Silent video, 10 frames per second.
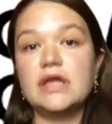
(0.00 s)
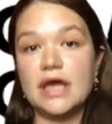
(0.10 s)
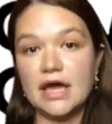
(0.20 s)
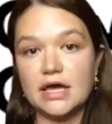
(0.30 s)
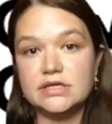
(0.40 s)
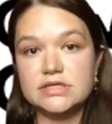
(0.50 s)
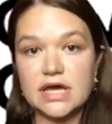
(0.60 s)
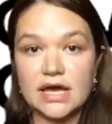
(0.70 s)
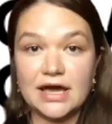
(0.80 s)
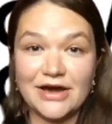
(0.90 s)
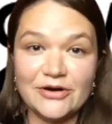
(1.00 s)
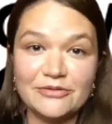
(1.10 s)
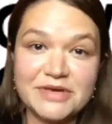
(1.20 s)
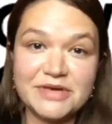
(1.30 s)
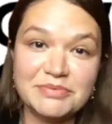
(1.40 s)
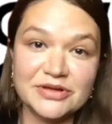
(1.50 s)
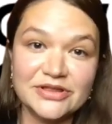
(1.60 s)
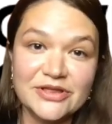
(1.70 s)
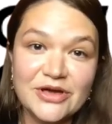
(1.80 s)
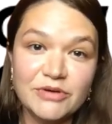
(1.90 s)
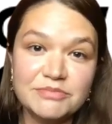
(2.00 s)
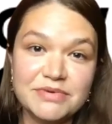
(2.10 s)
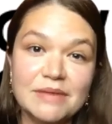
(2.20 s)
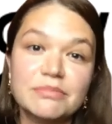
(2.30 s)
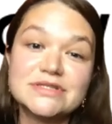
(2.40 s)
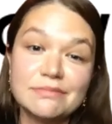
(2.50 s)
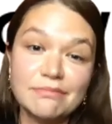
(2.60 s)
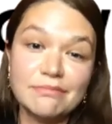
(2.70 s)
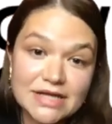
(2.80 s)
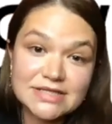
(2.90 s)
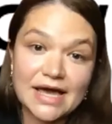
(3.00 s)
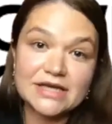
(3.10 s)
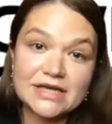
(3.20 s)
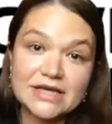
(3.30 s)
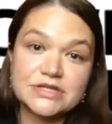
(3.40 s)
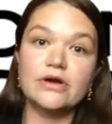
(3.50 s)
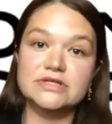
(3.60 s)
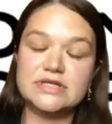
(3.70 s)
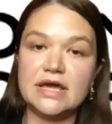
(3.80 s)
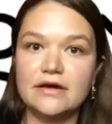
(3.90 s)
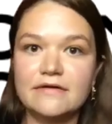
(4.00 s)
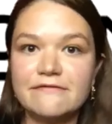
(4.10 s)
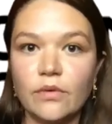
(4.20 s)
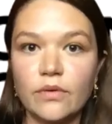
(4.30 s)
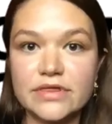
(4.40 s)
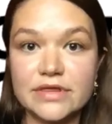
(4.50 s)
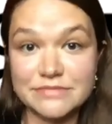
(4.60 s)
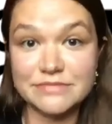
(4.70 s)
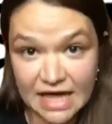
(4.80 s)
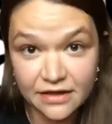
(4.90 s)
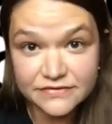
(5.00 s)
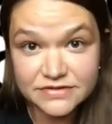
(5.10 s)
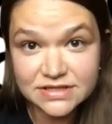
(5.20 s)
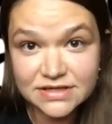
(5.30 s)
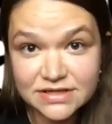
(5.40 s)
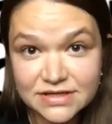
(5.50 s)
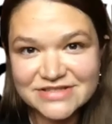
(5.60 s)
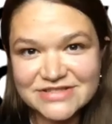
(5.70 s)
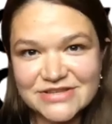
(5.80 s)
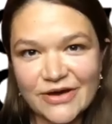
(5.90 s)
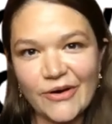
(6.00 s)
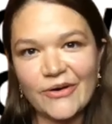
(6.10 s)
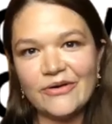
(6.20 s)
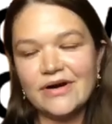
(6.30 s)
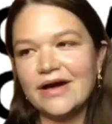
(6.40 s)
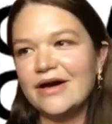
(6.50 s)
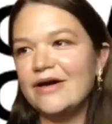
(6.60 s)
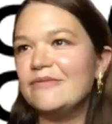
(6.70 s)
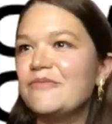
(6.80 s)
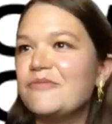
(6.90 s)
and how people would be able to monetize their own data for themselves. So